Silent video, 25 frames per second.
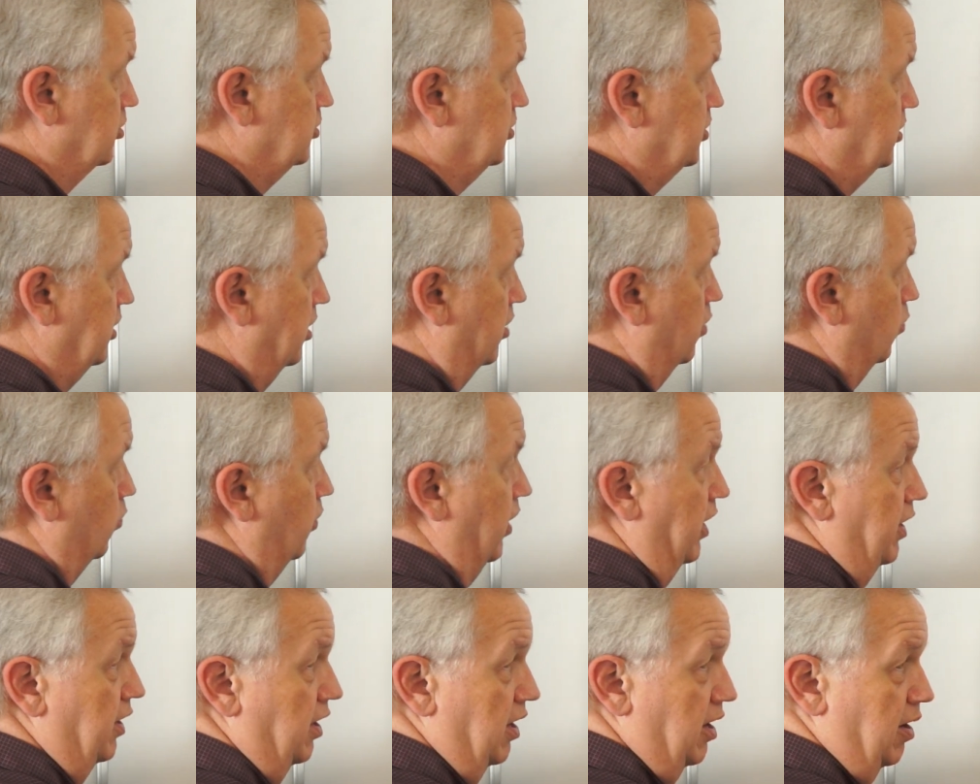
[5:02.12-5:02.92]
share
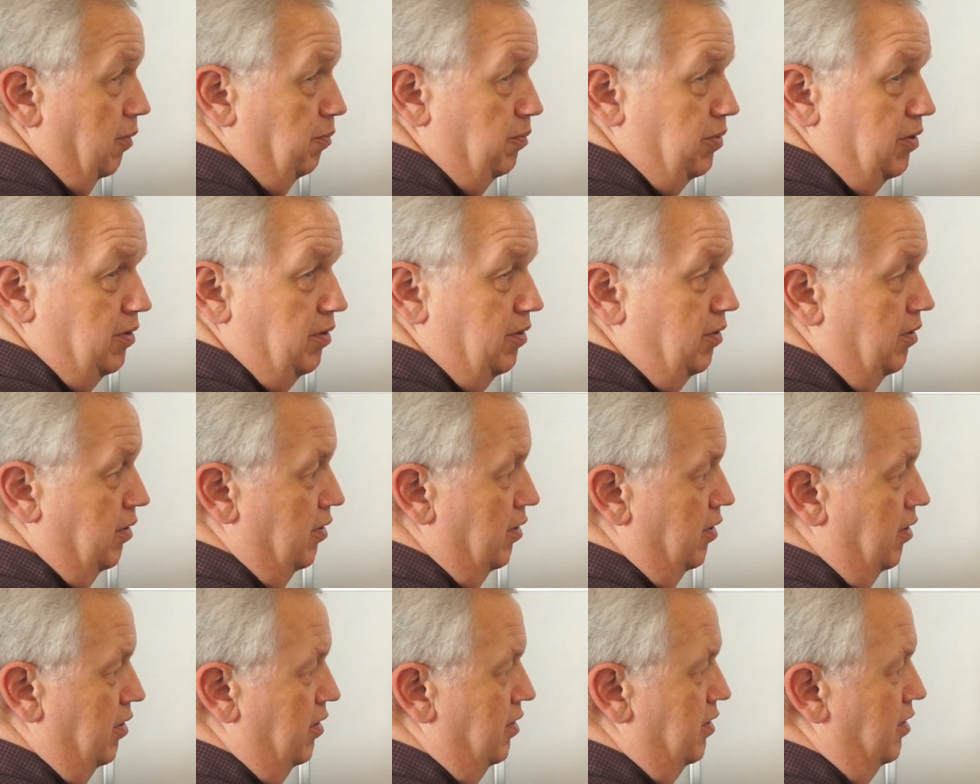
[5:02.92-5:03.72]
went up,
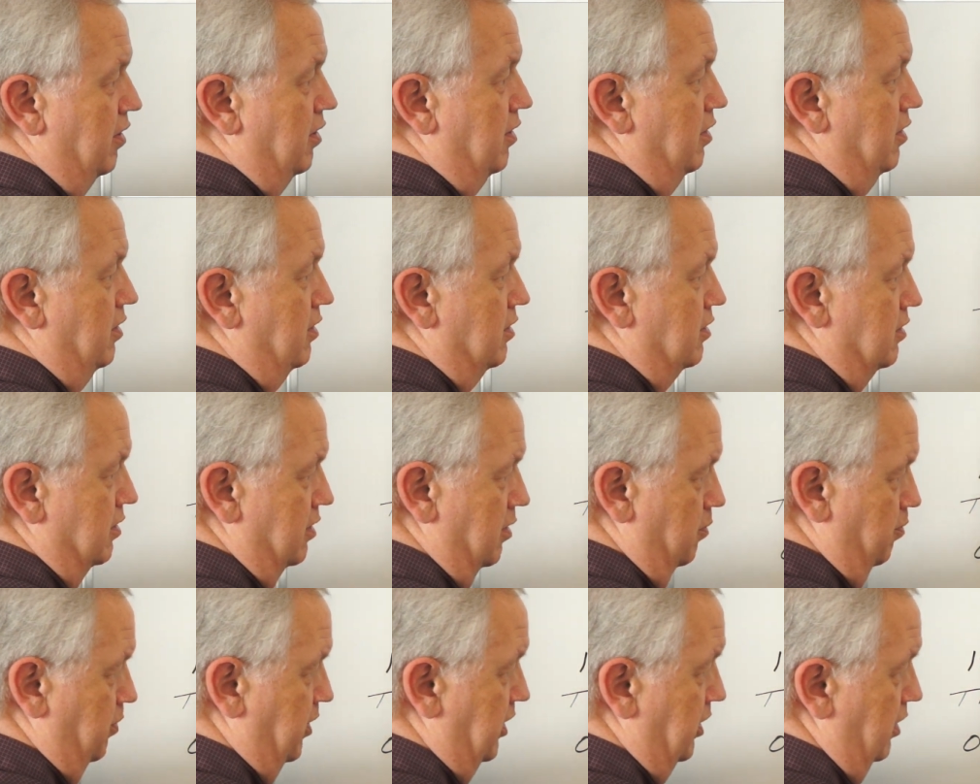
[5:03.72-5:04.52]

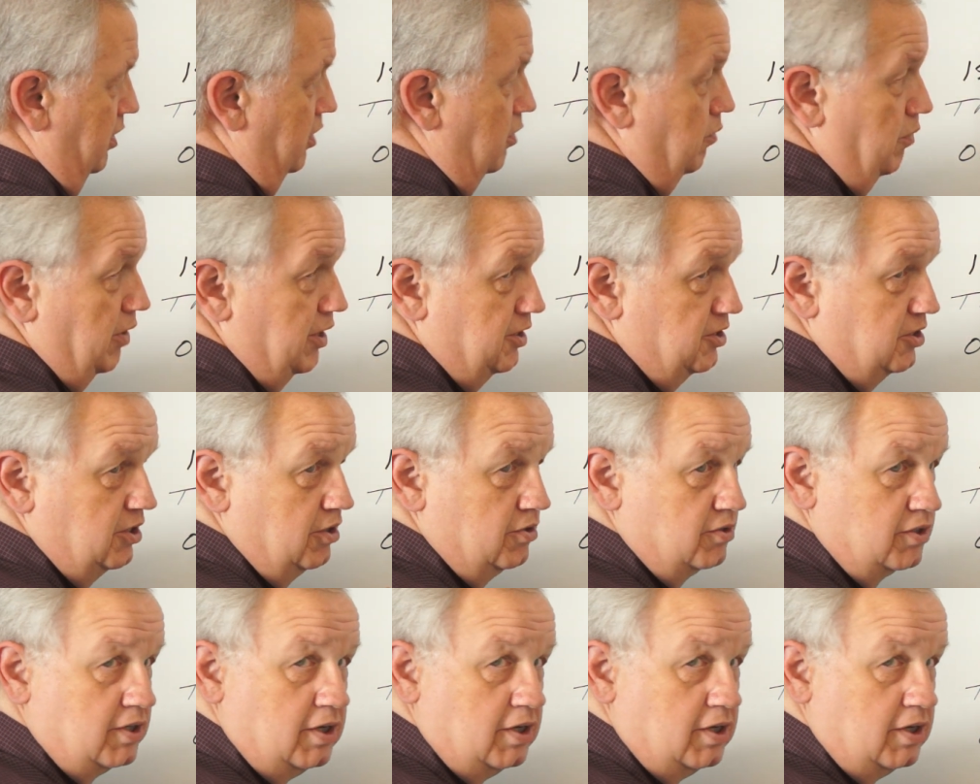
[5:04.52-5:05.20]
the PE ratio is